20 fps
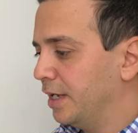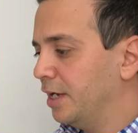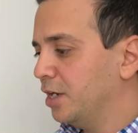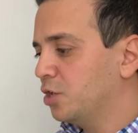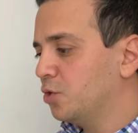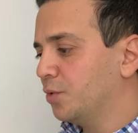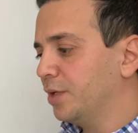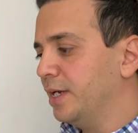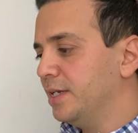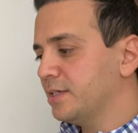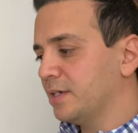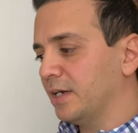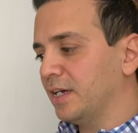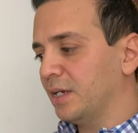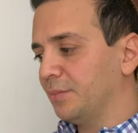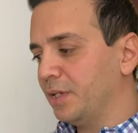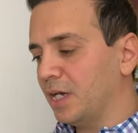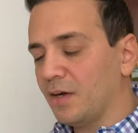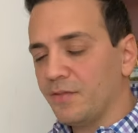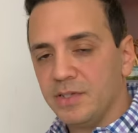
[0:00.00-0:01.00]
inquiries are going
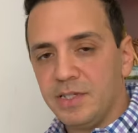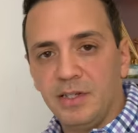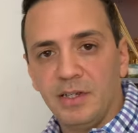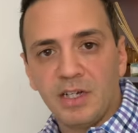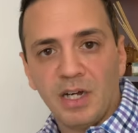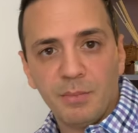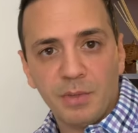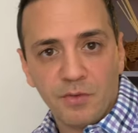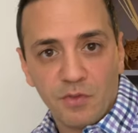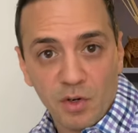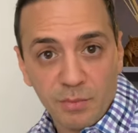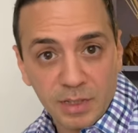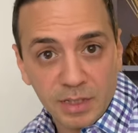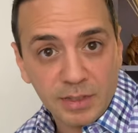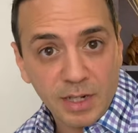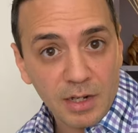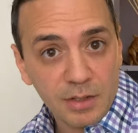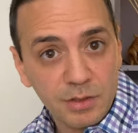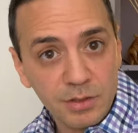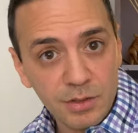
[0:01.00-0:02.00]
to be obviously coming from the
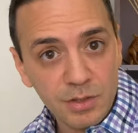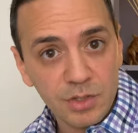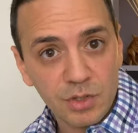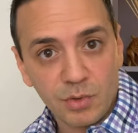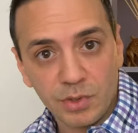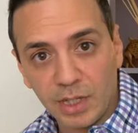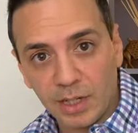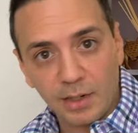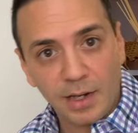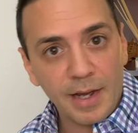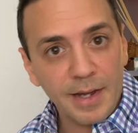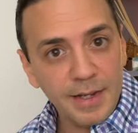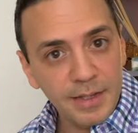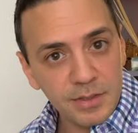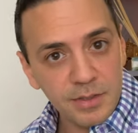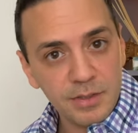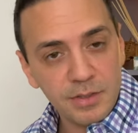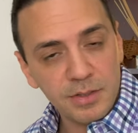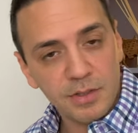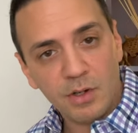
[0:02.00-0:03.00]
doctors or the
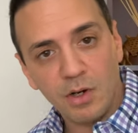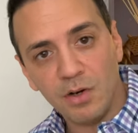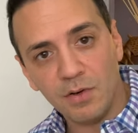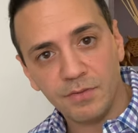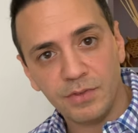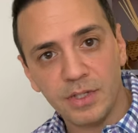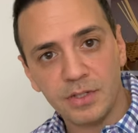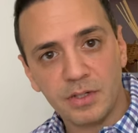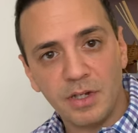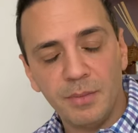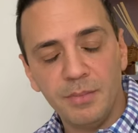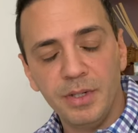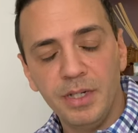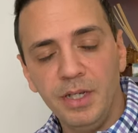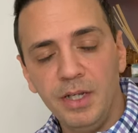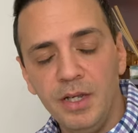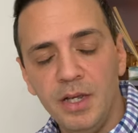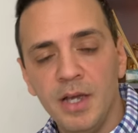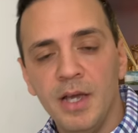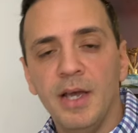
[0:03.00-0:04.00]
clients of this
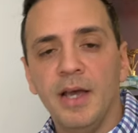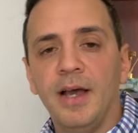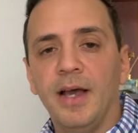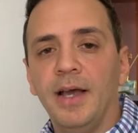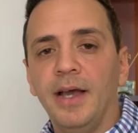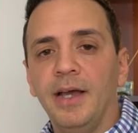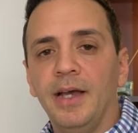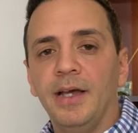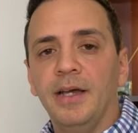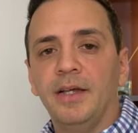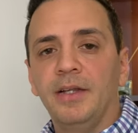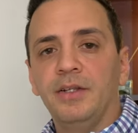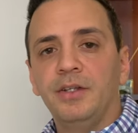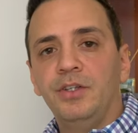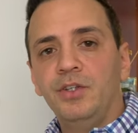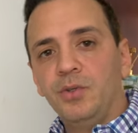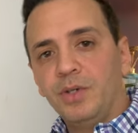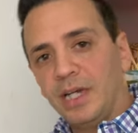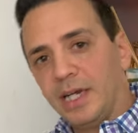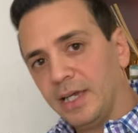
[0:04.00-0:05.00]
company, and
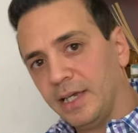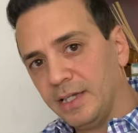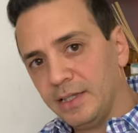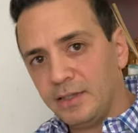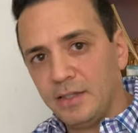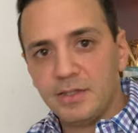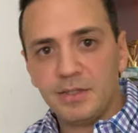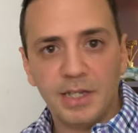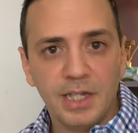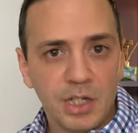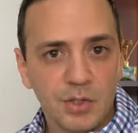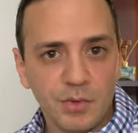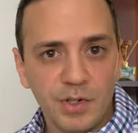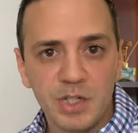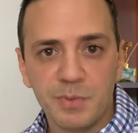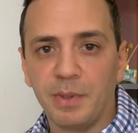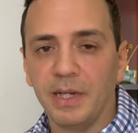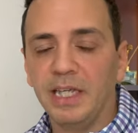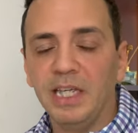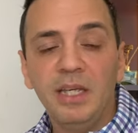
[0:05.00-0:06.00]
you're going to get these
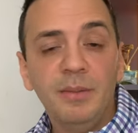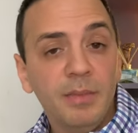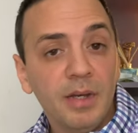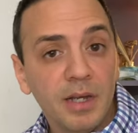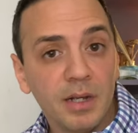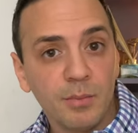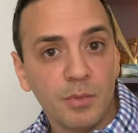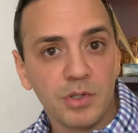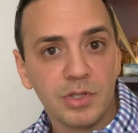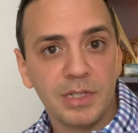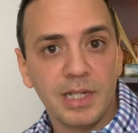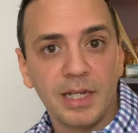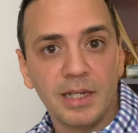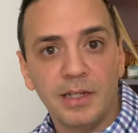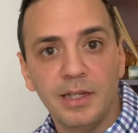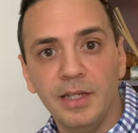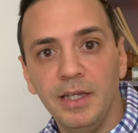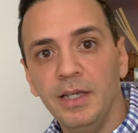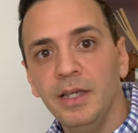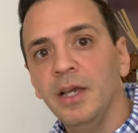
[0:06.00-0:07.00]
inquiries by email most
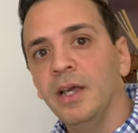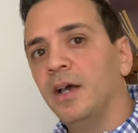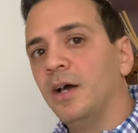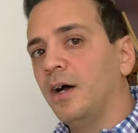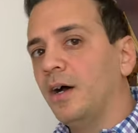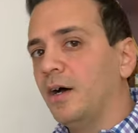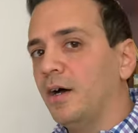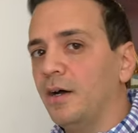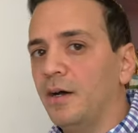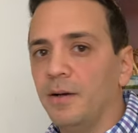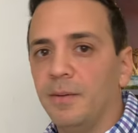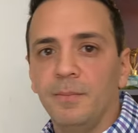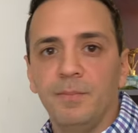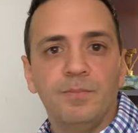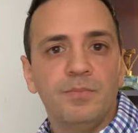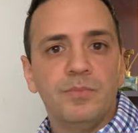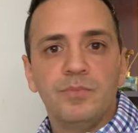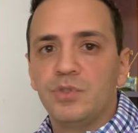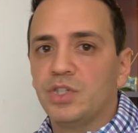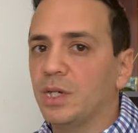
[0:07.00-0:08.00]
likely.
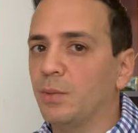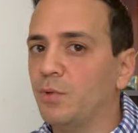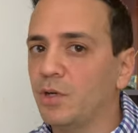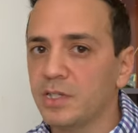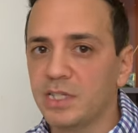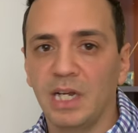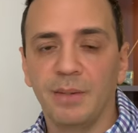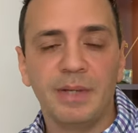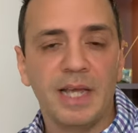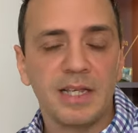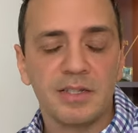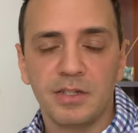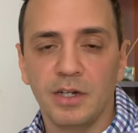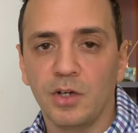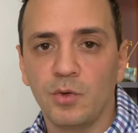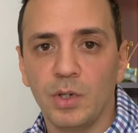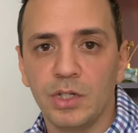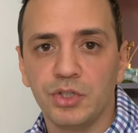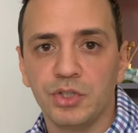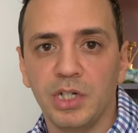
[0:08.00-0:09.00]
Um, someone is going to be asking a
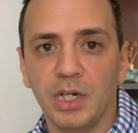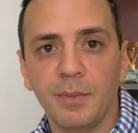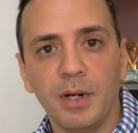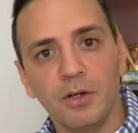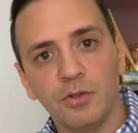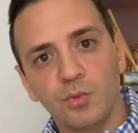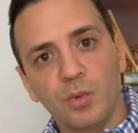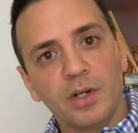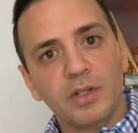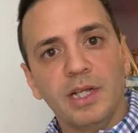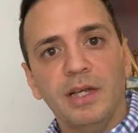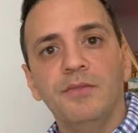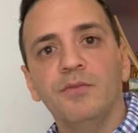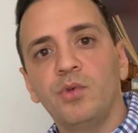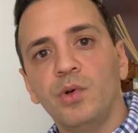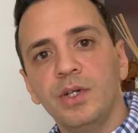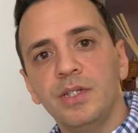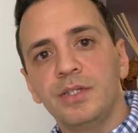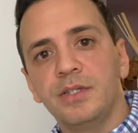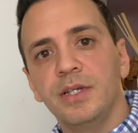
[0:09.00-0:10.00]
question about one of the
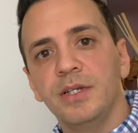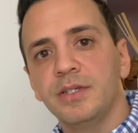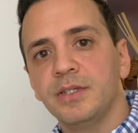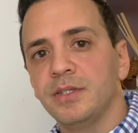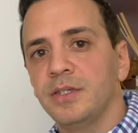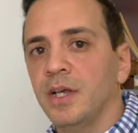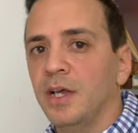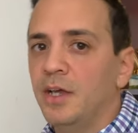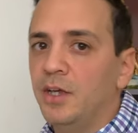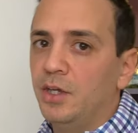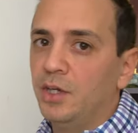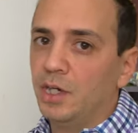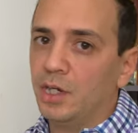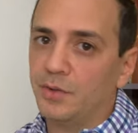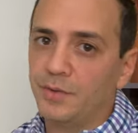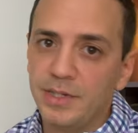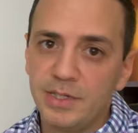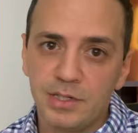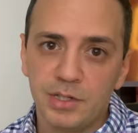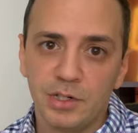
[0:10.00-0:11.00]
invoices. You're going
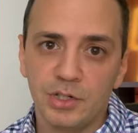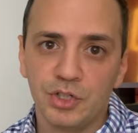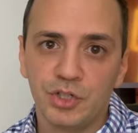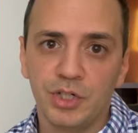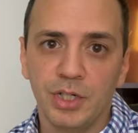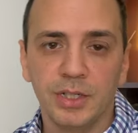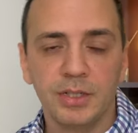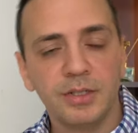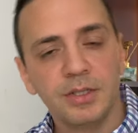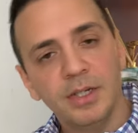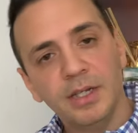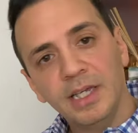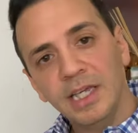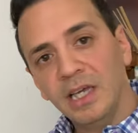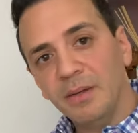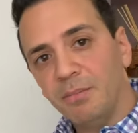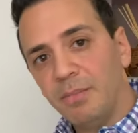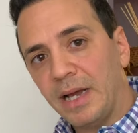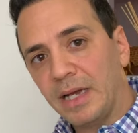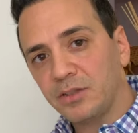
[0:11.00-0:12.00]
to research it,
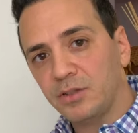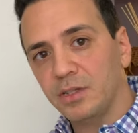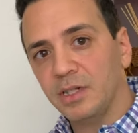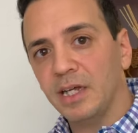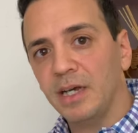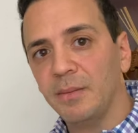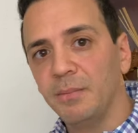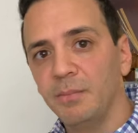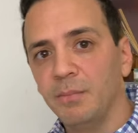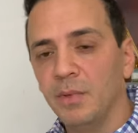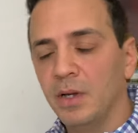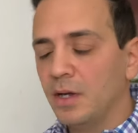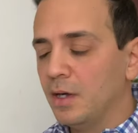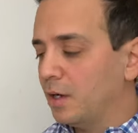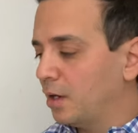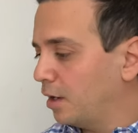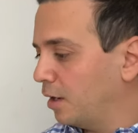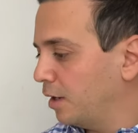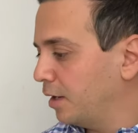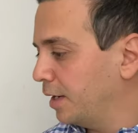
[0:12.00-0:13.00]
get back to them,
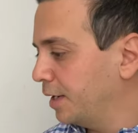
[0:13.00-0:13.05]
uh,